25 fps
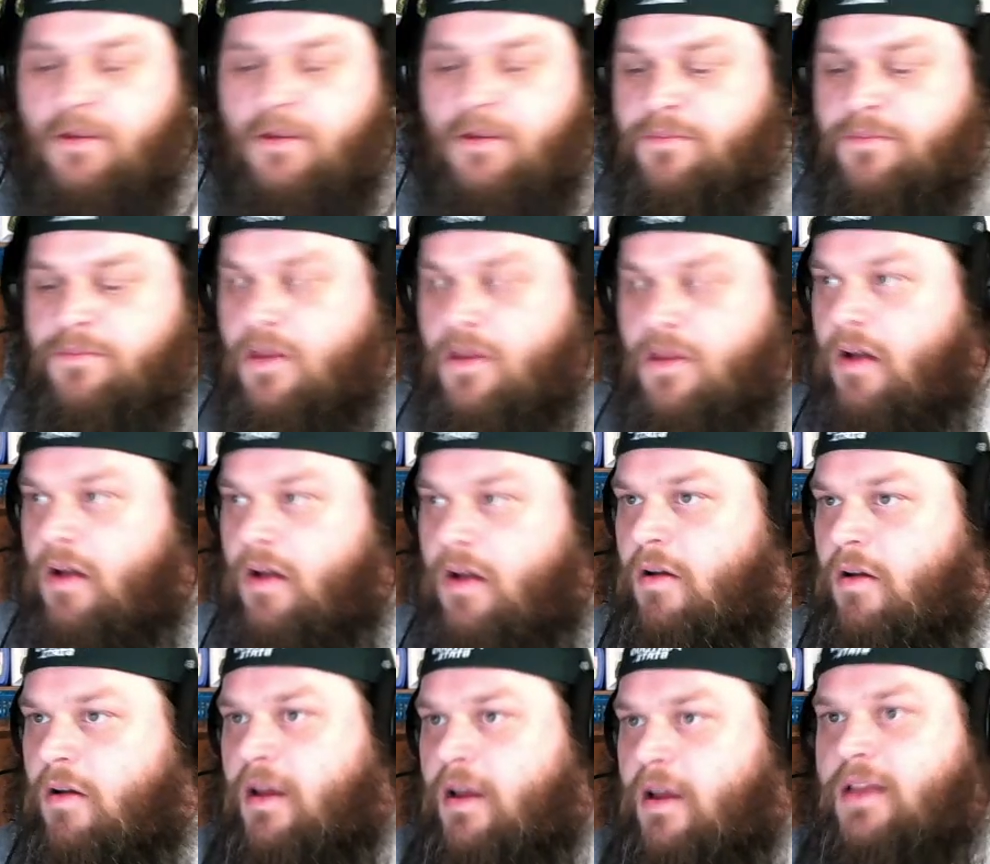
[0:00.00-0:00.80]
All
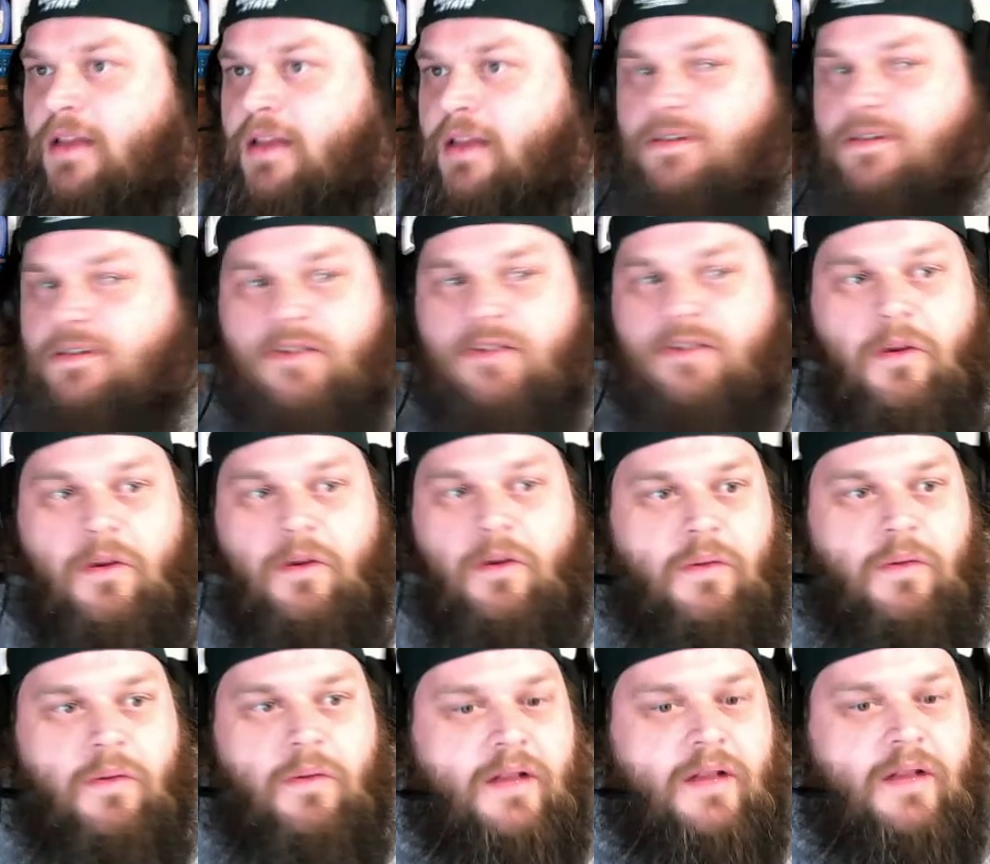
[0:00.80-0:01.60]
right, so
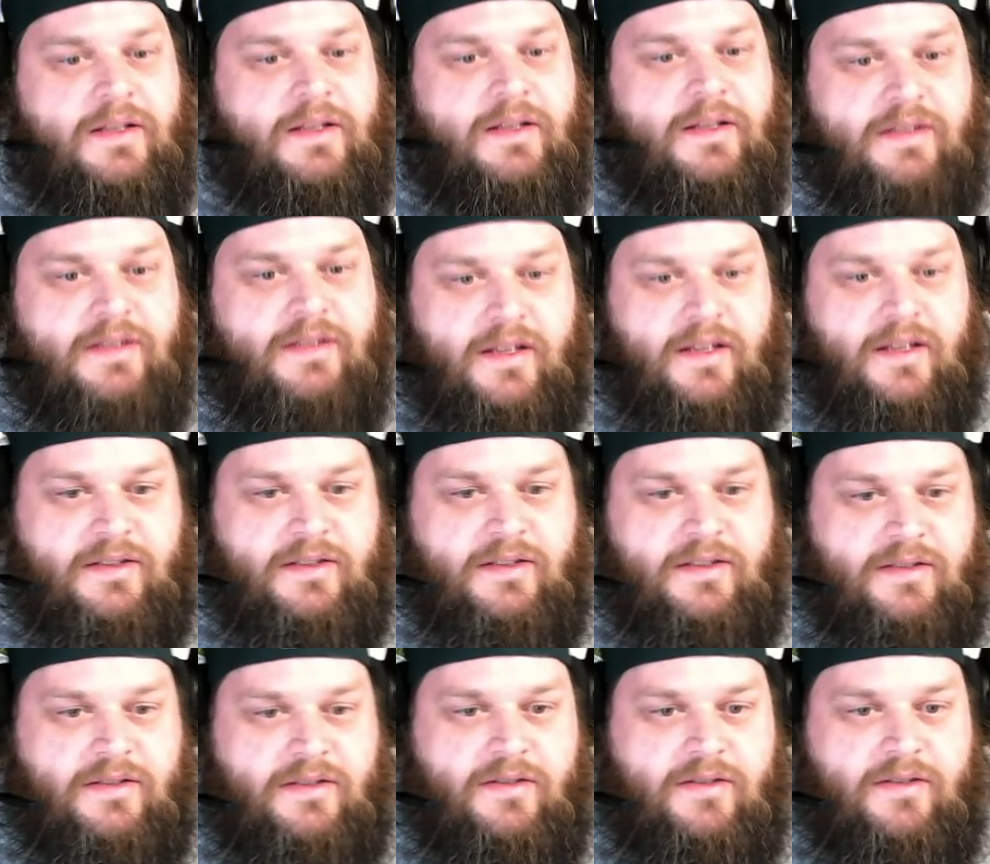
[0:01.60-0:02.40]
let's get
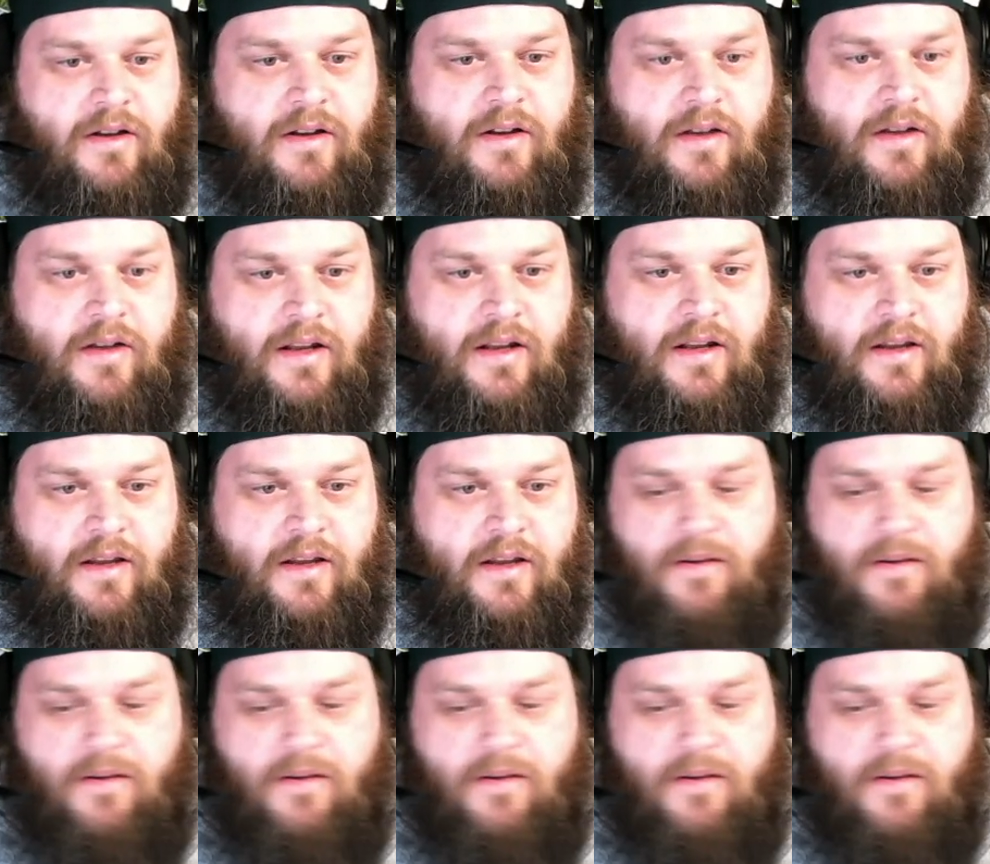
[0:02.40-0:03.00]
started here.